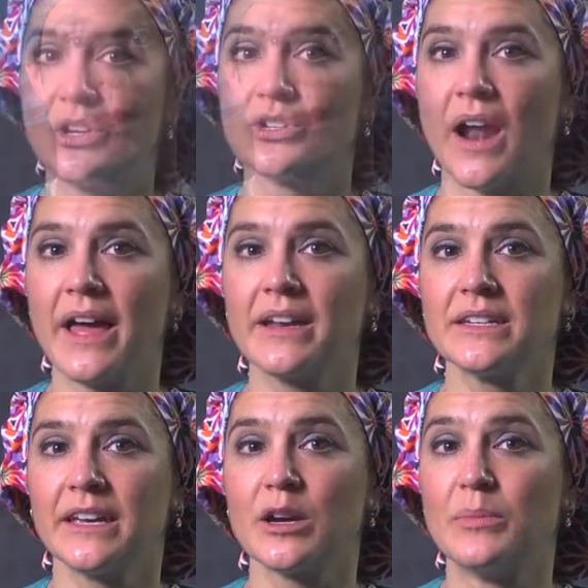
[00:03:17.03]
Trying
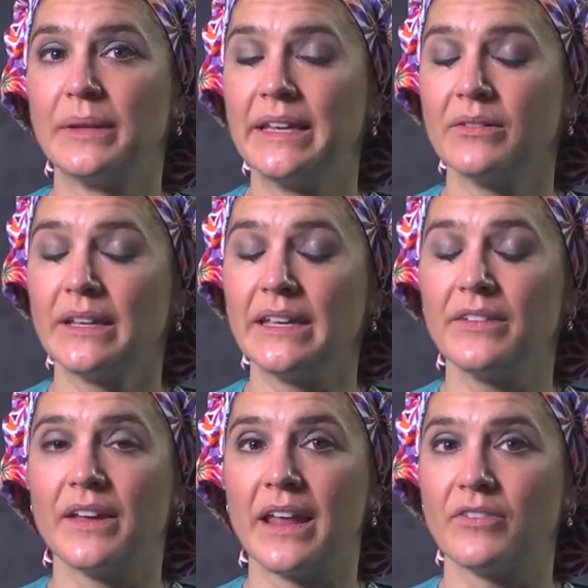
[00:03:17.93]
to get complete
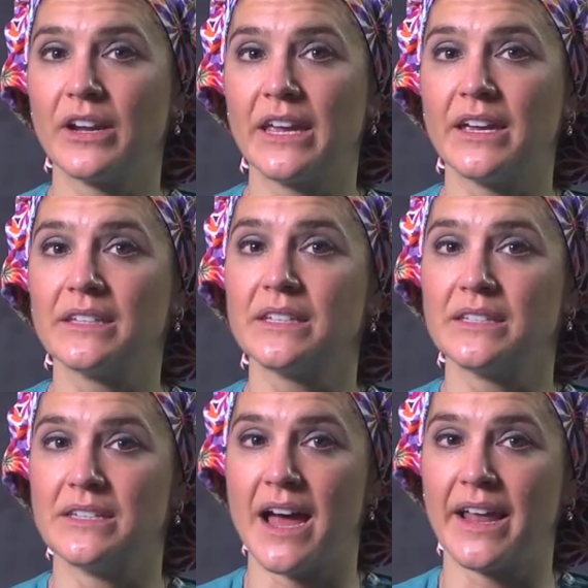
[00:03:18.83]
relief in every case
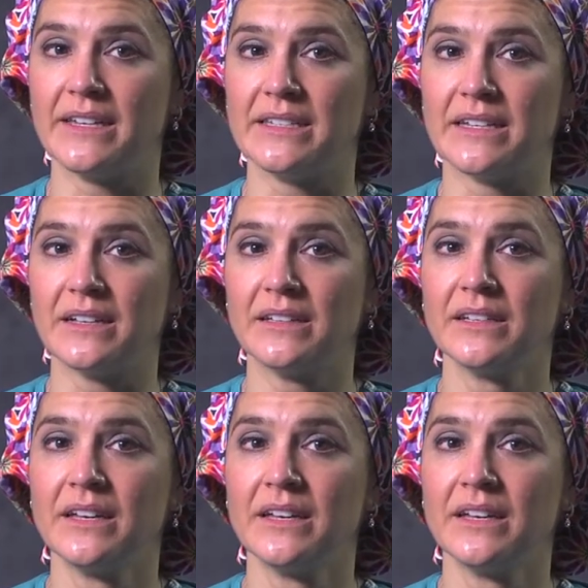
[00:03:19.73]
is not ideal.